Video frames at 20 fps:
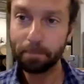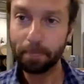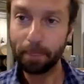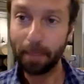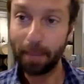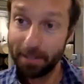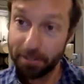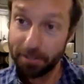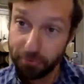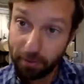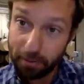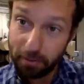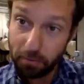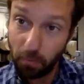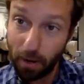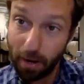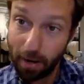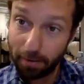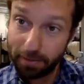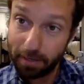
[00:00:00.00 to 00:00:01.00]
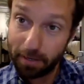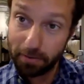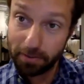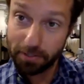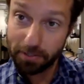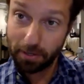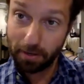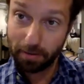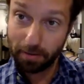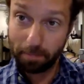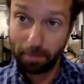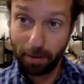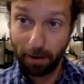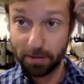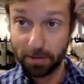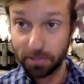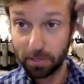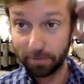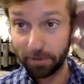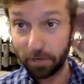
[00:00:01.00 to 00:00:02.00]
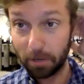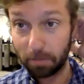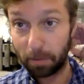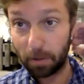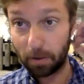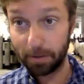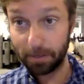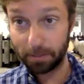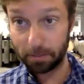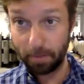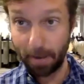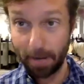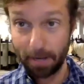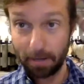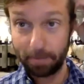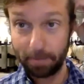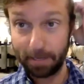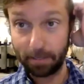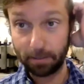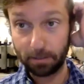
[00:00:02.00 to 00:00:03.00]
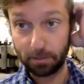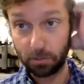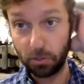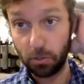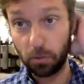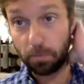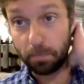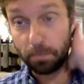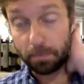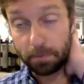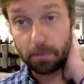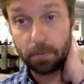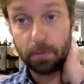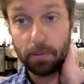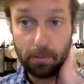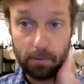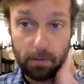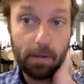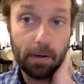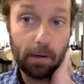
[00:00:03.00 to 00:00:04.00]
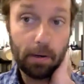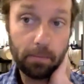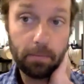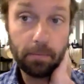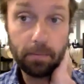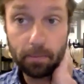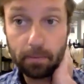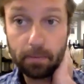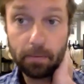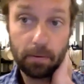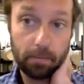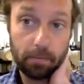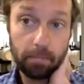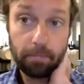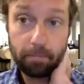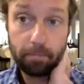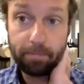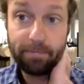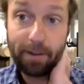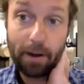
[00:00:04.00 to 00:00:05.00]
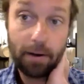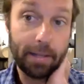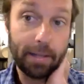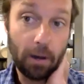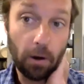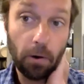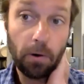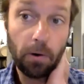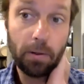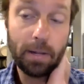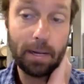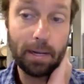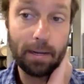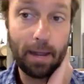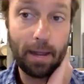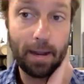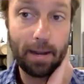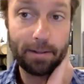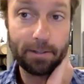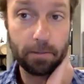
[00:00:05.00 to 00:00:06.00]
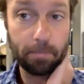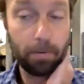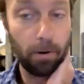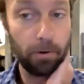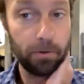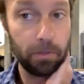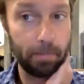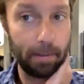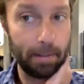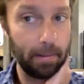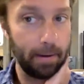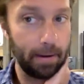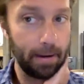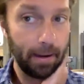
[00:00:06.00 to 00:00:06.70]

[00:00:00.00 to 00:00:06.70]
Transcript: And it's really wild. You know, the pairing Sauvignon Blanc is made to be consumed, you know, fairly early in its approachability.